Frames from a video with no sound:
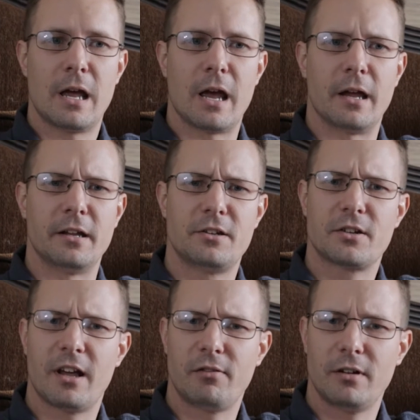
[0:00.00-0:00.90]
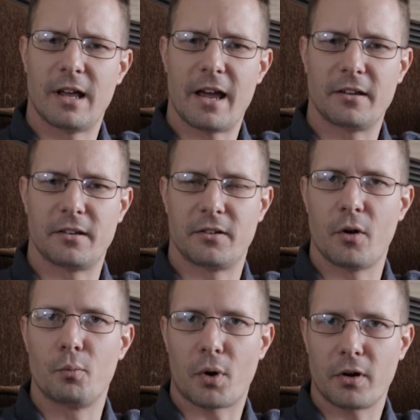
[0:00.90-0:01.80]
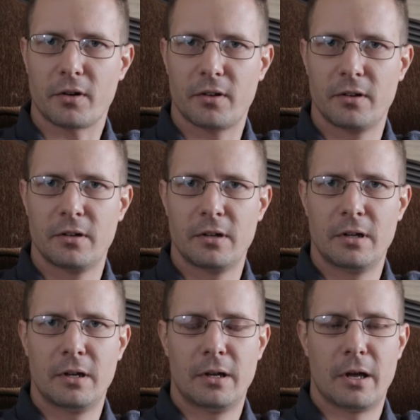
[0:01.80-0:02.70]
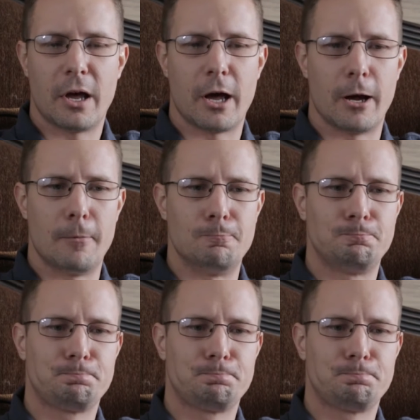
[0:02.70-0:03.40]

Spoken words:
and each level has its own perks. And